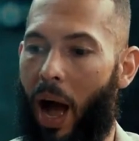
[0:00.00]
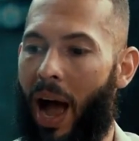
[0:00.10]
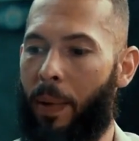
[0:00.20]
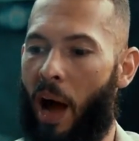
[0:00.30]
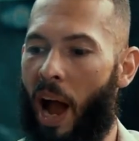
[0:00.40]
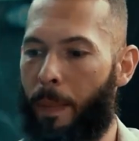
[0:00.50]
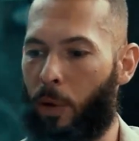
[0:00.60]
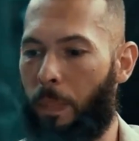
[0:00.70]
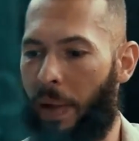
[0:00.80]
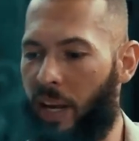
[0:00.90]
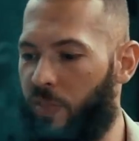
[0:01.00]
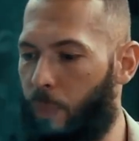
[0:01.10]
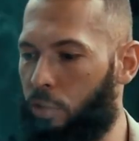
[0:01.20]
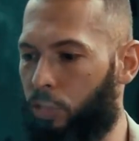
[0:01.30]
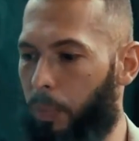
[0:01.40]
I'm a hyper-competitive
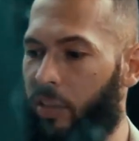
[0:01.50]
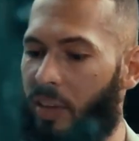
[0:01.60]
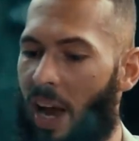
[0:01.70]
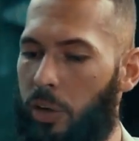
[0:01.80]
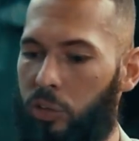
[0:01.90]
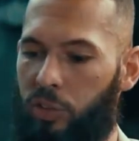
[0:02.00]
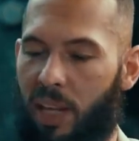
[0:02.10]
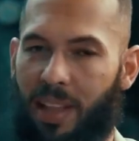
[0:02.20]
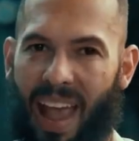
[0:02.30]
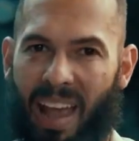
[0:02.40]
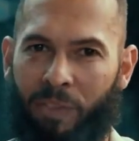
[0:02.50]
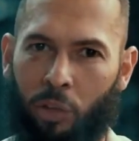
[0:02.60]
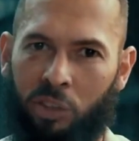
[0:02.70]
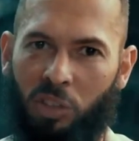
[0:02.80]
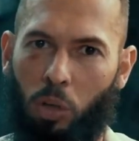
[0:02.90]
person because I understand that
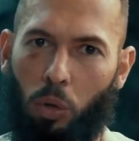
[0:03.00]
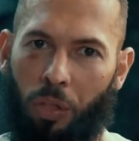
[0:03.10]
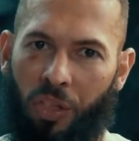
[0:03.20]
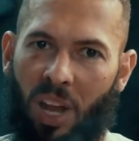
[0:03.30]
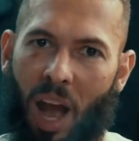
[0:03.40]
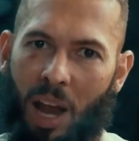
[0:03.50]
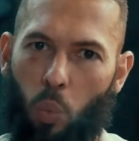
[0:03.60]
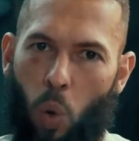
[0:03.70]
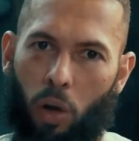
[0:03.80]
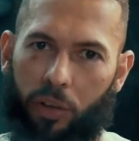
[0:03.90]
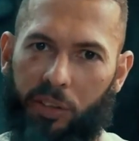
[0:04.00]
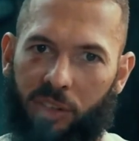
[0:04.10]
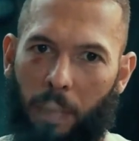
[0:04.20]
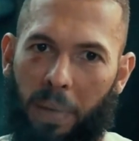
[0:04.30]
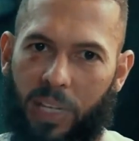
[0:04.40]
every single thing I want,
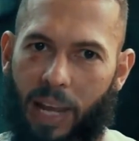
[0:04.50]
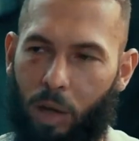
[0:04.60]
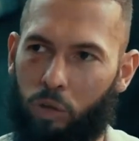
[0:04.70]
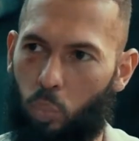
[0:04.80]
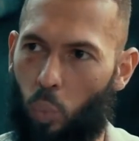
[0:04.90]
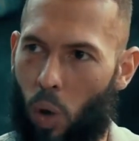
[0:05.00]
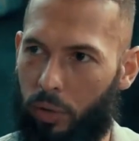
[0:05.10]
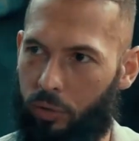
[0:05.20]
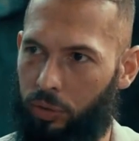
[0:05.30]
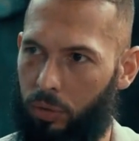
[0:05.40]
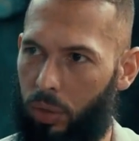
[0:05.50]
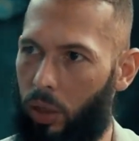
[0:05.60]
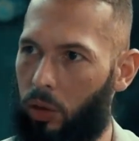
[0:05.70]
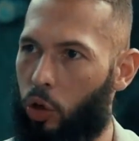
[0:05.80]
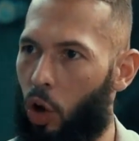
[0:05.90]
somebody else wants.
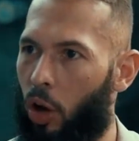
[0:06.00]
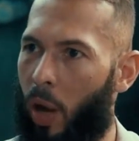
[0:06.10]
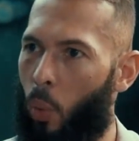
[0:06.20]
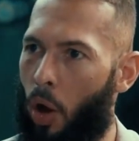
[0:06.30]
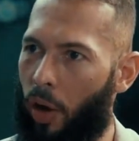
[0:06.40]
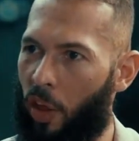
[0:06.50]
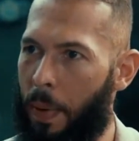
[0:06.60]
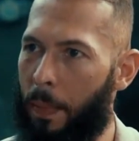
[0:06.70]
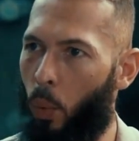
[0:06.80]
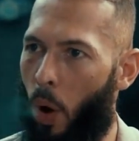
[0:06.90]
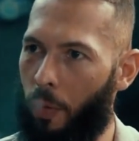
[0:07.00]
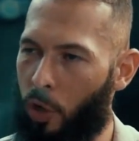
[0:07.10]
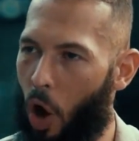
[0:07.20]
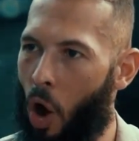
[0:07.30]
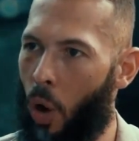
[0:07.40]
The girl I want, other people want.
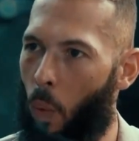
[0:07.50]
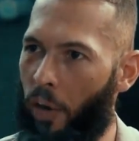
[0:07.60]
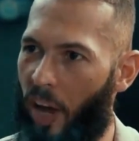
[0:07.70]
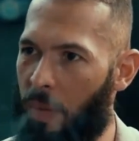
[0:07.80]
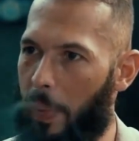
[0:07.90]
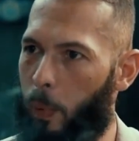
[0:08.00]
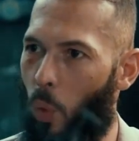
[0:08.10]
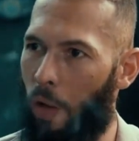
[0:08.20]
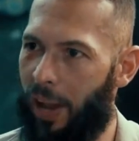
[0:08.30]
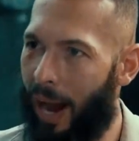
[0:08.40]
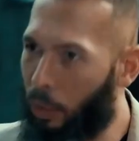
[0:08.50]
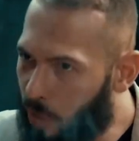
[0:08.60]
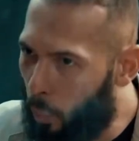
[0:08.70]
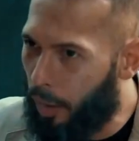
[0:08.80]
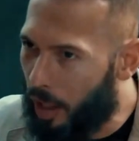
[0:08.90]
The car I want, other people want. The
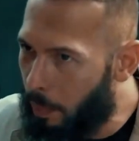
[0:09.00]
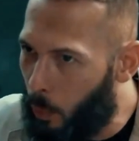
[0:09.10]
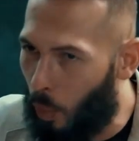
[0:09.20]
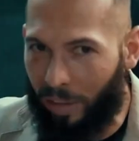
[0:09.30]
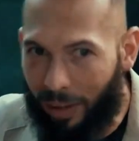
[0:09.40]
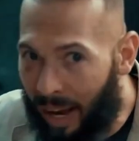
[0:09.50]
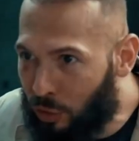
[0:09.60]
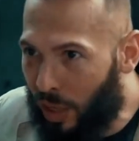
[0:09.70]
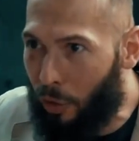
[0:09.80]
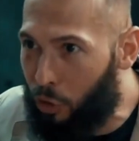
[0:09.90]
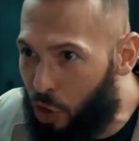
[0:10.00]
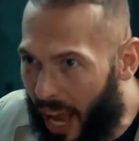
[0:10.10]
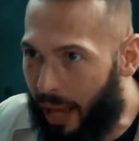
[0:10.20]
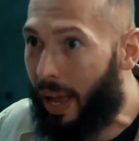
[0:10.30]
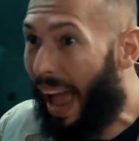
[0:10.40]
house I want, other people want. The lifestyle, the
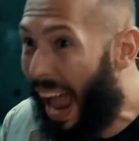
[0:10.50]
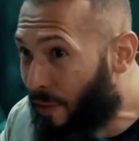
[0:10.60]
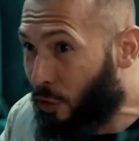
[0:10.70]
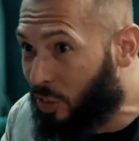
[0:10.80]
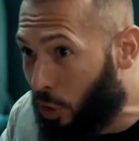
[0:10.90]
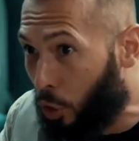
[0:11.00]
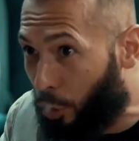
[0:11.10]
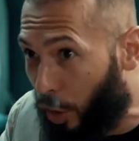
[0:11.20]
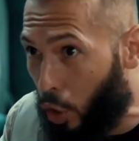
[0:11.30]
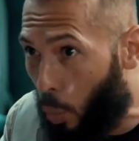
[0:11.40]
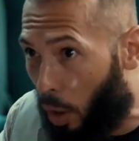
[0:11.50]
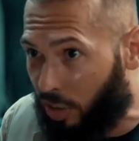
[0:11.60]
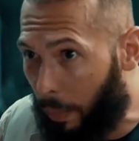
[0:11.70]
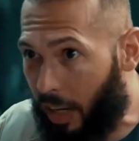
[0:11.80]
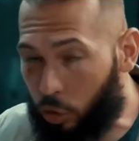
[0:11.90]
jet, every single thing you
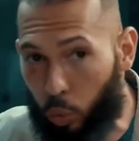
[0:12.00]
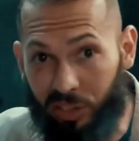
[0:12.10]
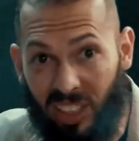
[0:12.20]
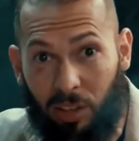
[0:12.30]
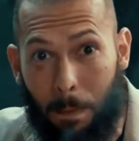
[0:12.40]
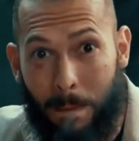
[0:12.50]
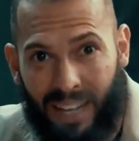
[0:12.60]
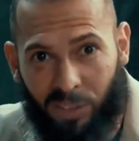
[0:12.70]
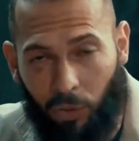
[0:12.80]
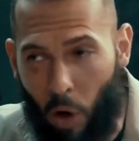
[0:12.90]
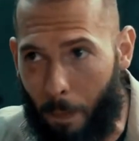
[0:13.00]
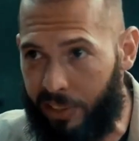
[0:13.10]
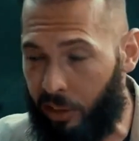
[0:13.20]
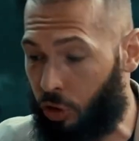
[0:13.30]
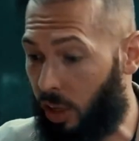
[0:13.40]
want, somebody else wants. It's a massive
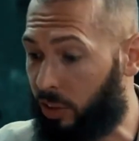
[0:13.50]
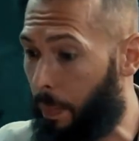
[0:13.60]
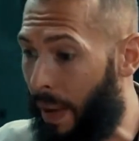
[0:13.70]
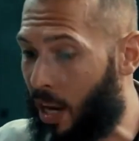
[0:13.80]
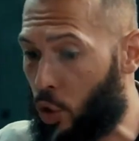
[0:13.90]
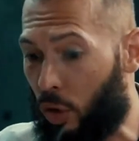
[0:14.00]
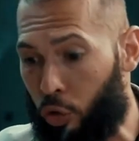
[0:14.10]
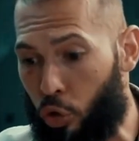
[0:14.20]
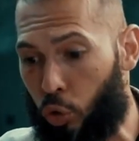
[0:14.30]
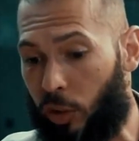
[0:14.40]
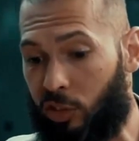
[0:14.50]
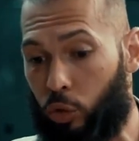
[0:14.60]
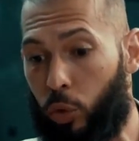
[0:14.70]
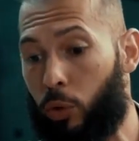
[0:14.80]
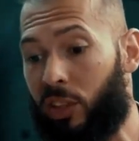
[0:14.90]
competition. Yep. As a man, you have two
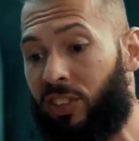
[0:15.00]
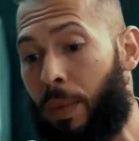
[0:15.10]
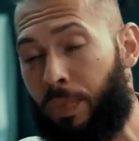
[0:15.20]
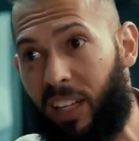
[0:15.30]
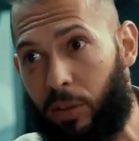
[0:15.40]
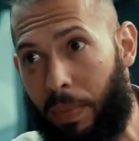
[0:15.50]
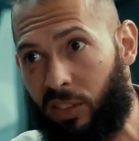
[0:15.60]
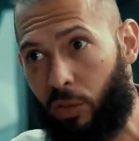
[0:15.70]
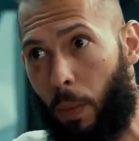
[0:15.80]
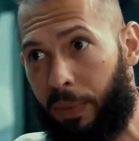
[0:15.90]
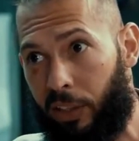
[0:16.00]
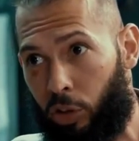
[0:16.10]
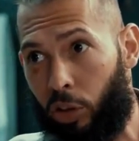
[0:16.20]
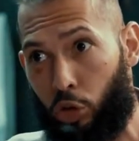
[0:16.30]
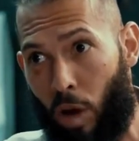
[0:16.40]
choices. You either accept that as a massive
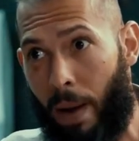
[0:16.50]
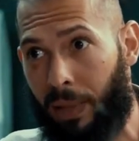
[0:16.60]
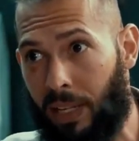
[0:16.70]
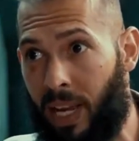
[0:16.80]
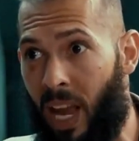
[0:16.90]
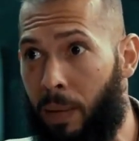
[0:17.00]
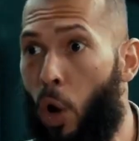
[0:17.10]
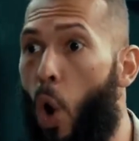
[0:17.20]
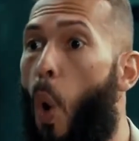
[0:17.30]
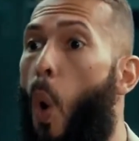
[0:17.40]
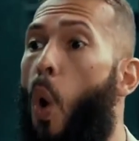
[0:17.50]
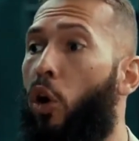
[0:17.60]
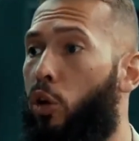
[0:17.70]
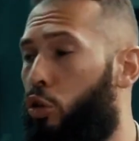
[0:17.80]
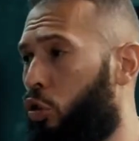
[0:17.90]
competition and try and play the game,
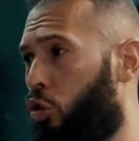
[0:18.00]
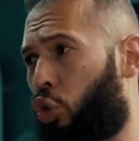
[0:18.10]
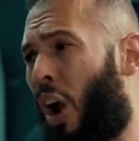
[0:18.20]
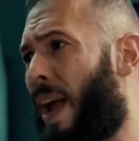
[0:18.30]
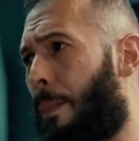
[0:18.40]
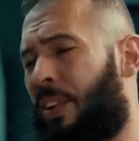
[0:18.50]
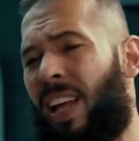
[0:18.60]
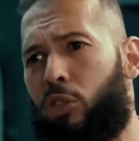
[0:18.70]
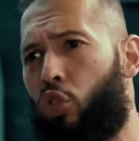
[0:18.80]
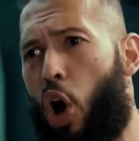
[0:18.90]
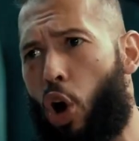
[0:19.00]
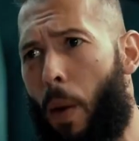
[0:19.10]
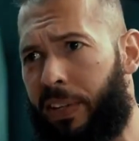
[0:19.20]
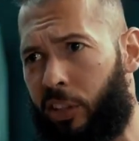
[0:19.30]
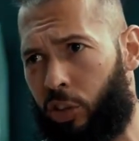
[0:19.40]
or you just try and pretend it's not a
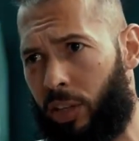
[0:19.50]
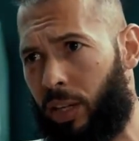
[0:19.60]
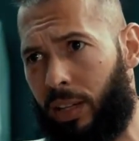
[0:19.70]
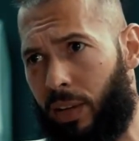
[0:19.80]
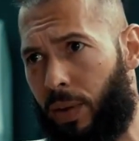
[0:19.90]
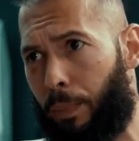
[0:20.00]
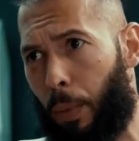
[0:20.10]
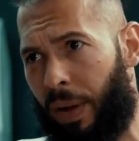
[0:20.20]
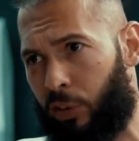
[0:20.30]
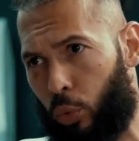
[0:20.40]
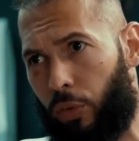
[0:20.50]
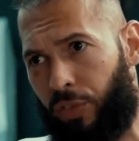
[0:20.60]
competition and live in perpetual